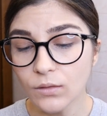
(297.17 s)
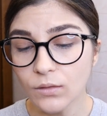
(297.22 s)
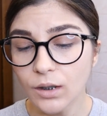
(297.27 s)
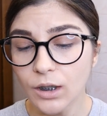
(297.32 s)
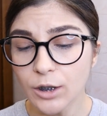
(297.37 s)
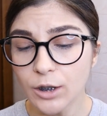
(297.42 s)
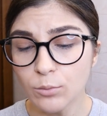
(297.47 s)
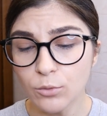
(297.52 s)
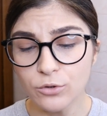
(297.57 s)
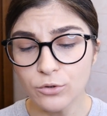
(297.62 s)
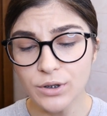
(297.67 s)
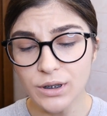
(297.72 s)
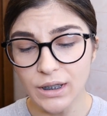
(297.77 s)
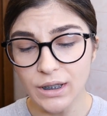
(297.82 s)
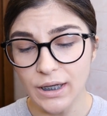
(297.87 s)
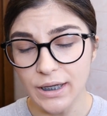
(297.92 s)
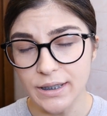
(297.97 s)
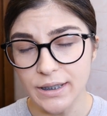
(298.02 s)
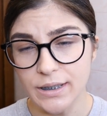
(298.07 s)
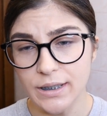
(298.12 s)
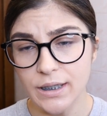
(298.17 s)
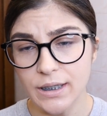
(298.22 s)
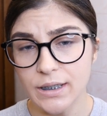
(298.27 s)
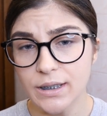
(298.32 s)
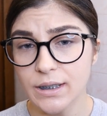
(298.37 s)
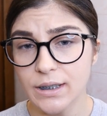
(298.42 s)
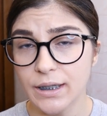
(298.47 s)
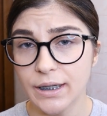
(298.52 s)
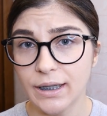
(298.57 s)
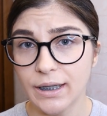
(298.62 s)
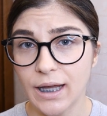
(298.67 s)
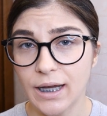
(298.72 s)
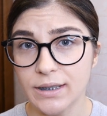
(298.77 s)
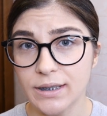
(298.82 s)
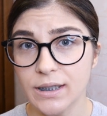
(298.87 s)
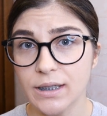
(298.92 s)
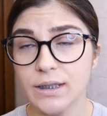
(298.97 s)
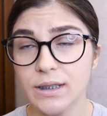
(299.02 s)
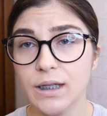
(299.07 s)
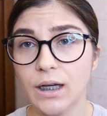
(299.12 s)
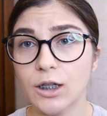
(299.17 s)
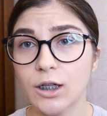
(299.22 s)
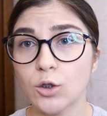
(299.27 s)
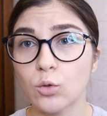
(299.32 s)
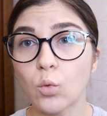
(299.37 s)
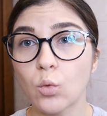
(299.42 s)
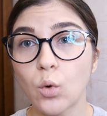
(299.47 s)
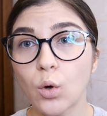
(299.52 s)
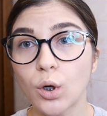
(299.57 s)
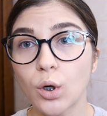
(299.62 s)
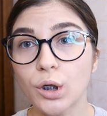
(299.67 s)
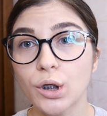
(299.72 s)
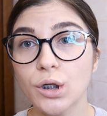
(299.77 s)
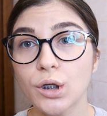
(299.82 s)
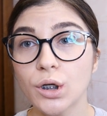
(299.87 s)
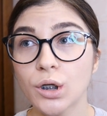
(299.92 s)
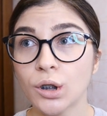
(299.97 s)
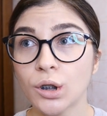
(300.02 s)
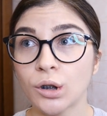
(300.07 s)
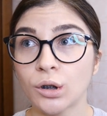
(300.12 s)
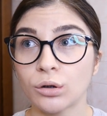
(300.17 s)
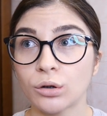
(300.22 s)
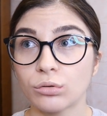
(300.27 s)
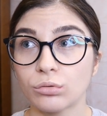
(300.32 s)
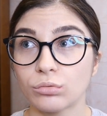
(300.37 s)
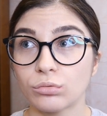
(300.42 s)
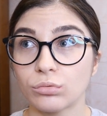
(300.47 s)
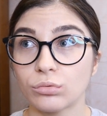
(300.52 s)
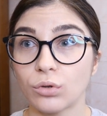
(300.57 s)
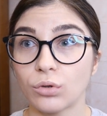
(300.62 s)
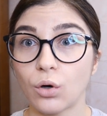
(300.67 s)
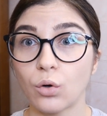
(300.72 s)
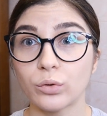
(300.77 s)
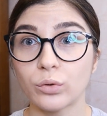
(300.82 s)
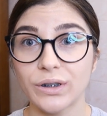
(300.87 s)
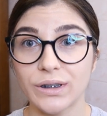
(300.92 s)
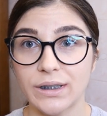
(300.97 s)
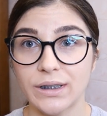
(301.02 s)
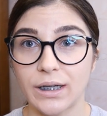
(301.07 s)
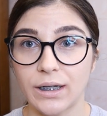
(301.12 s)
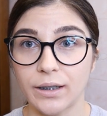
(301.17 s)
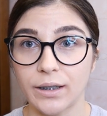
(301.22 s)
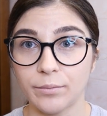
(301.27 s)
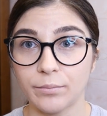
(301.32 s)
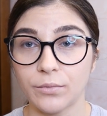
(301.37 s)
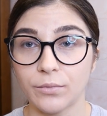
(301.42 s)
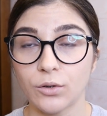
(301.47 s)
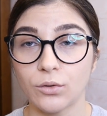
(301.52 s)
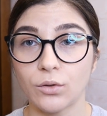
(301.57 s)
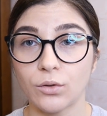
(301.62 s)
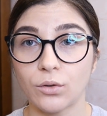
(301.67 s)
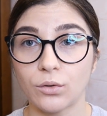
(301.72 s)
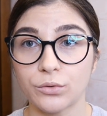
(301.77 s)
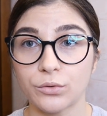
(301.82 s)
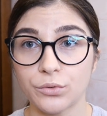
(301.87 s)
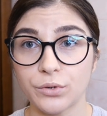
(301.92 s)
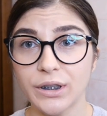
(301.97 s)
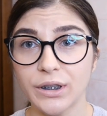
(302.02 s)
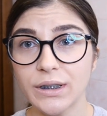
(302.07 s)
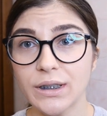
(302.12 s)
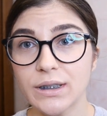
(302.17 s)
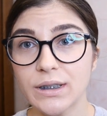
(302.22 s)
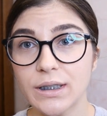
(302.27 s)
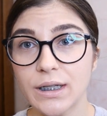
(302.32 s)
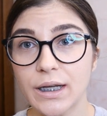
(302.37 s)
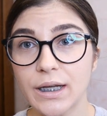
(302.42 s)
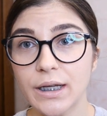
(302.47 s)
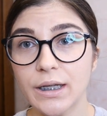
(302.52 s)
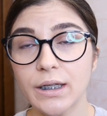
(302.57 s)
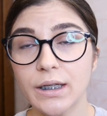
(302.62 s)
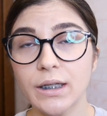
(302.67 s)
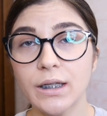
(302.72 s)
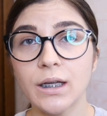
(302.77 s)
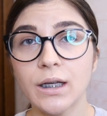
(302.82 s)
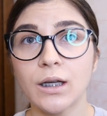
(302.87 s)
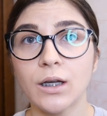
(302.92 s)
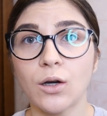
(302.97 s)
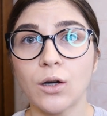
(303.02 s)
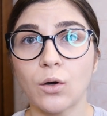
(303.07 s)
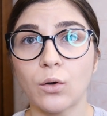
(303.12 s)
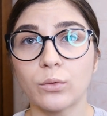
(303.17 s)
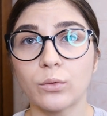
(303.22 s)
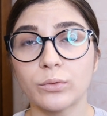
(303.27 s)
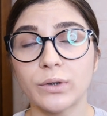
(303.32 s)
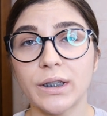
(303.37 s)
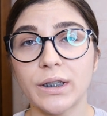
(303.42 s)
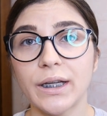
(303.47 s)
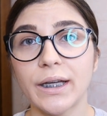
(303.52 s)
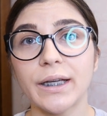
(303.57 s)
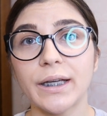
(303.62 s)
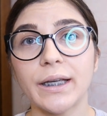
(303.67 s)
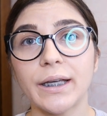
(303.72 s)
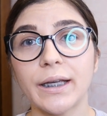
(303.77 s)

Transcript: in most cases, the elastics are worn all the time, during the day, all day,